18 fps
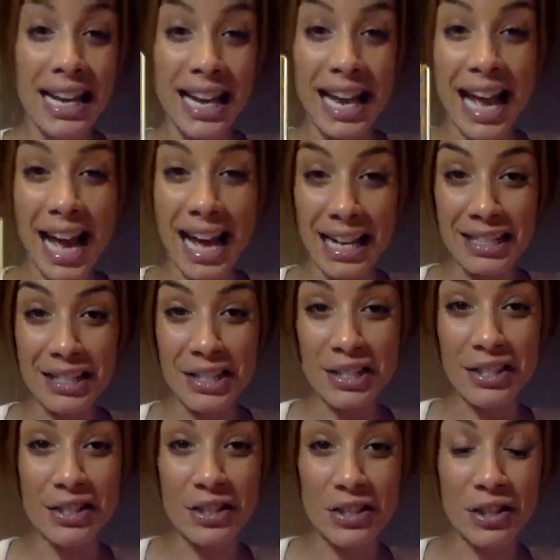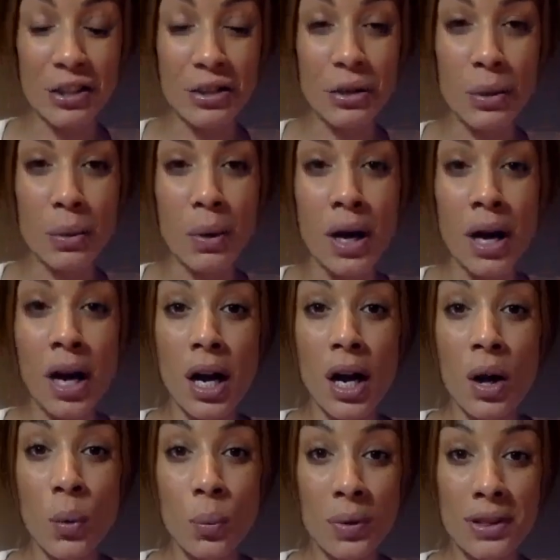it had to do
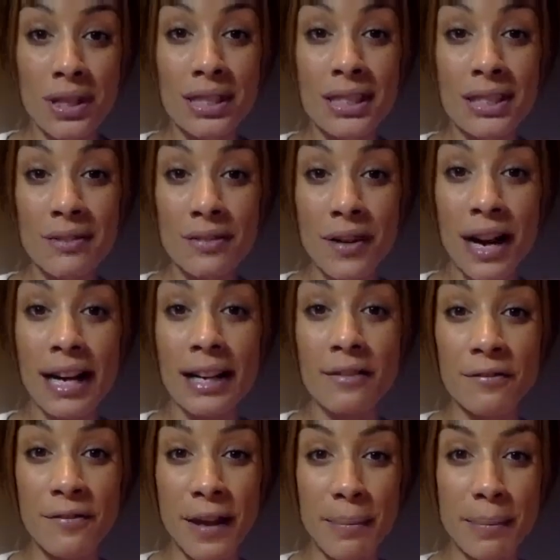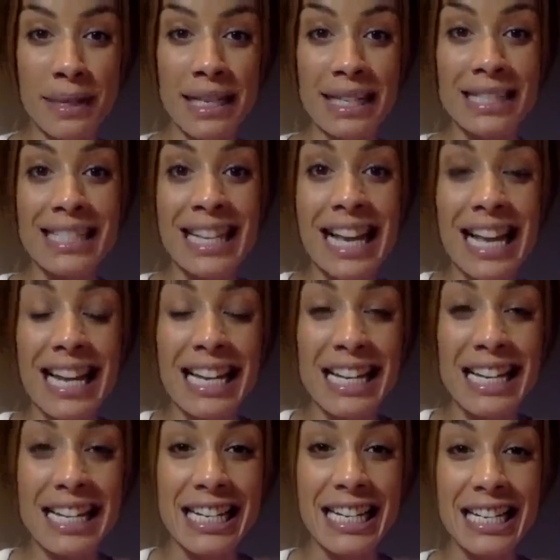with the Divine Feminine's
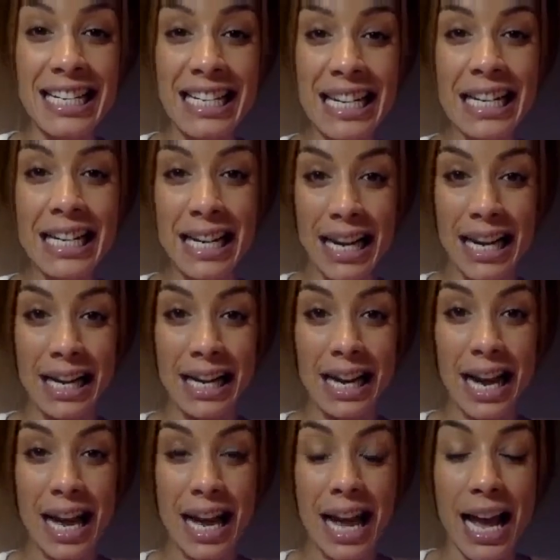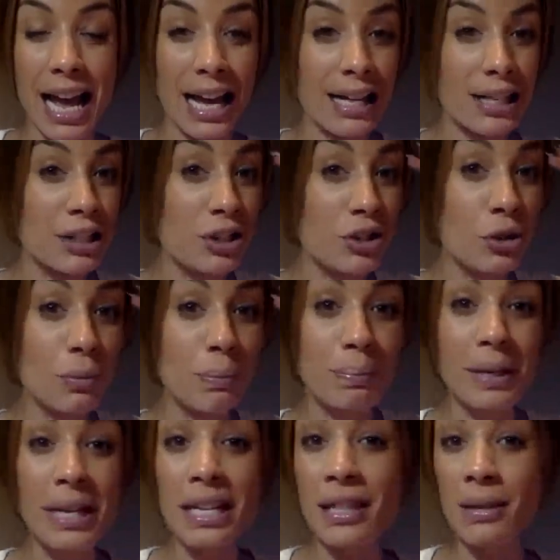needing
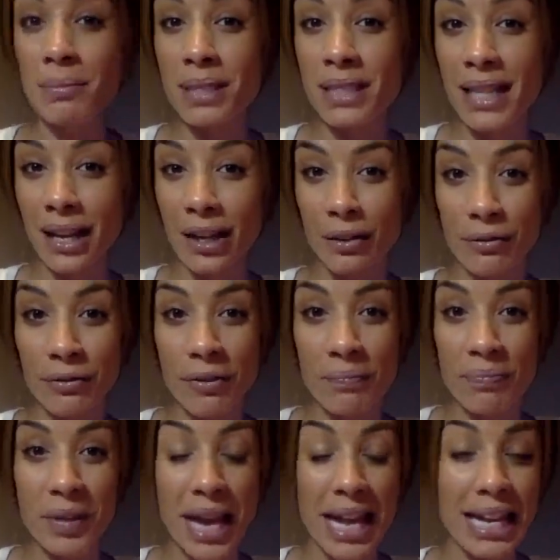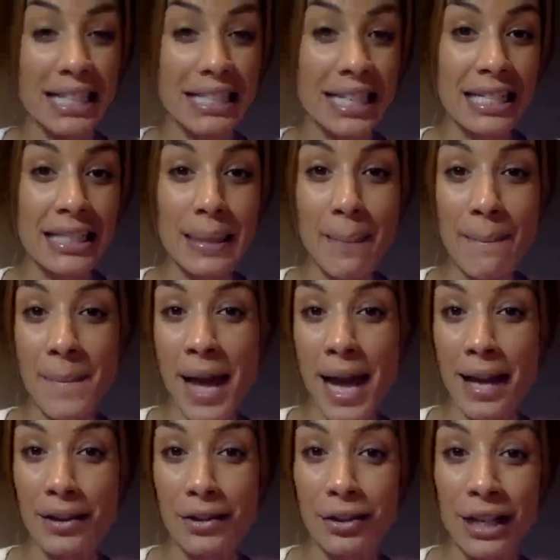to be themselves. And it doesn't
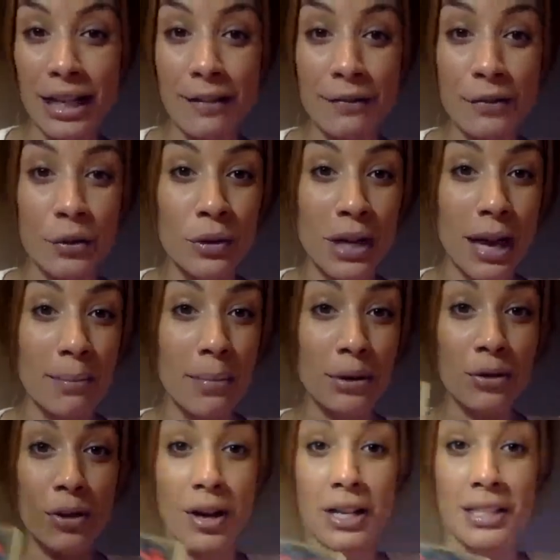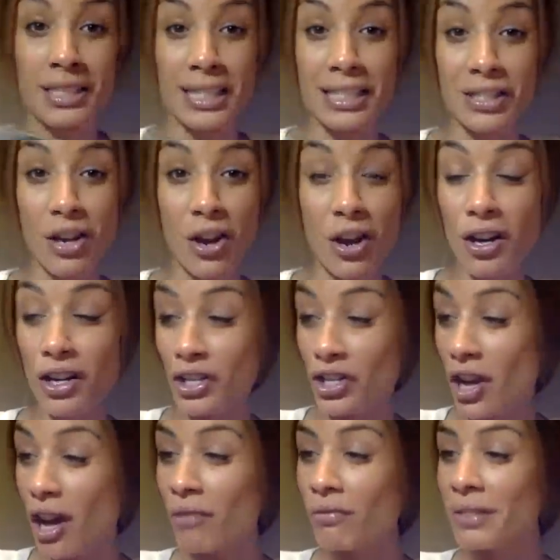matter if you come across as
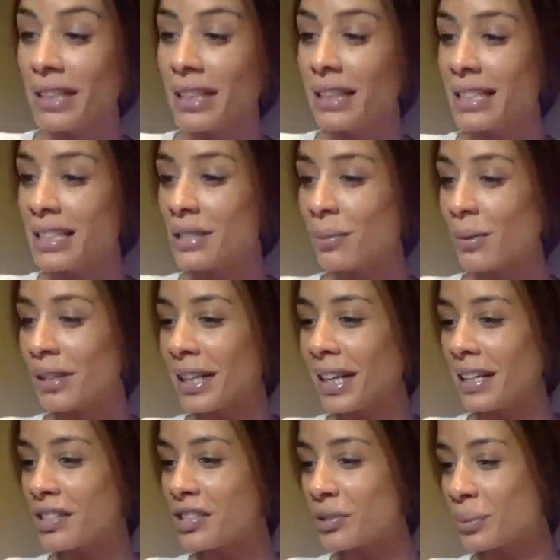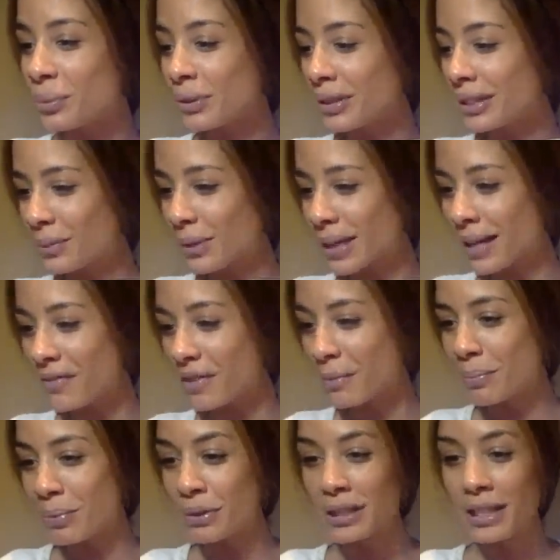harsh. I'll read this one actually. I have the
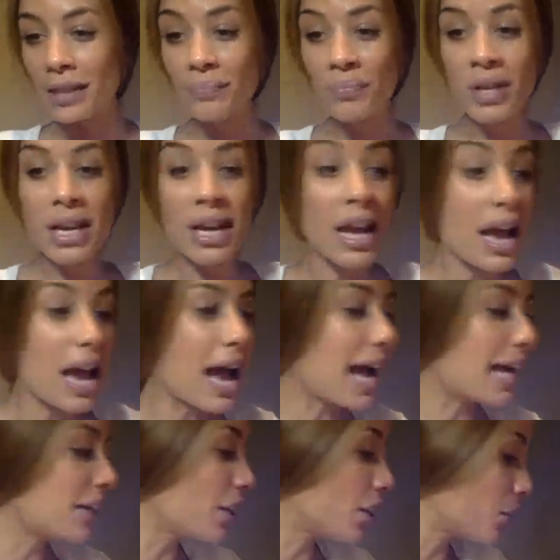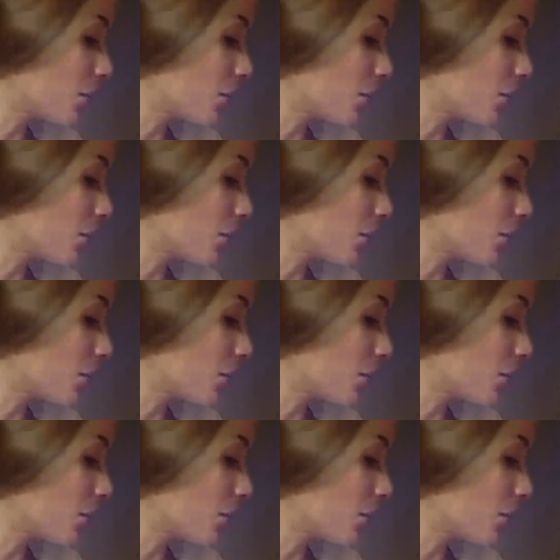book here. I know